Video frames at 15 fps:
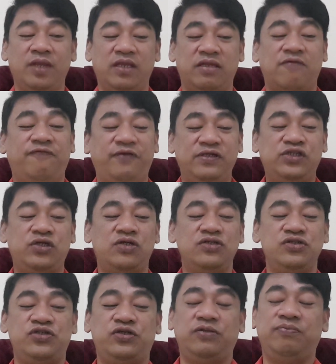the
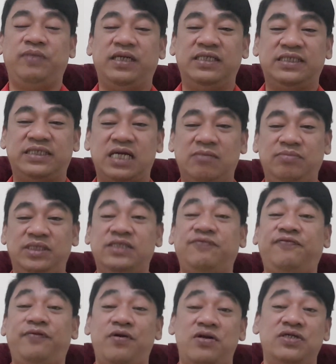vision should be established
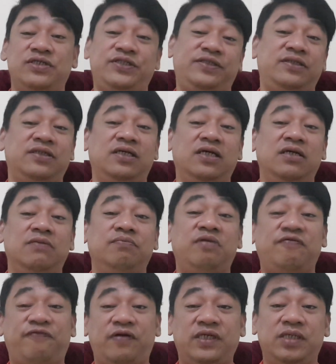first
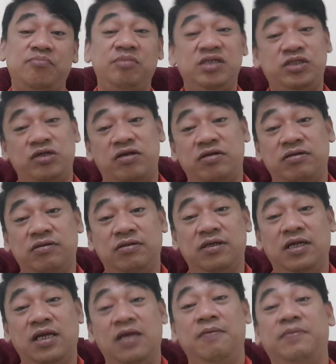before the mission.
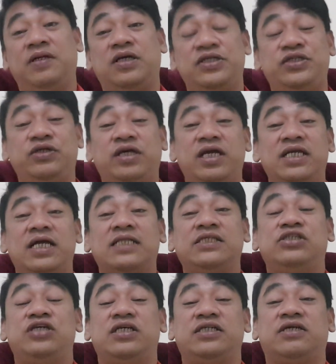Because you cannot
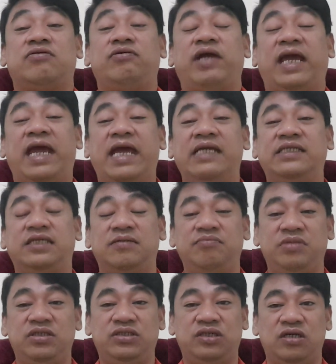just create a
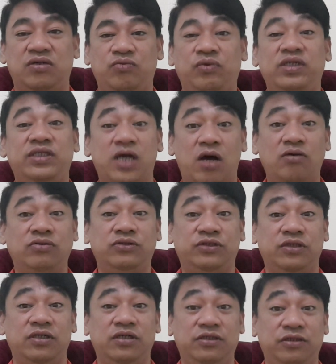mission without
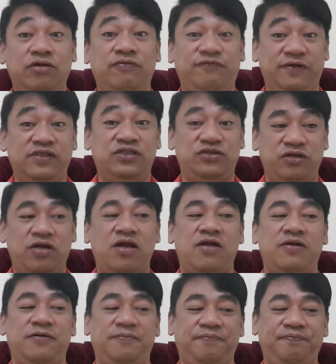your
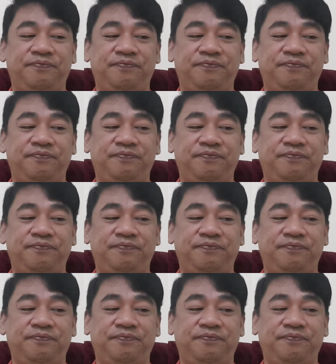vision.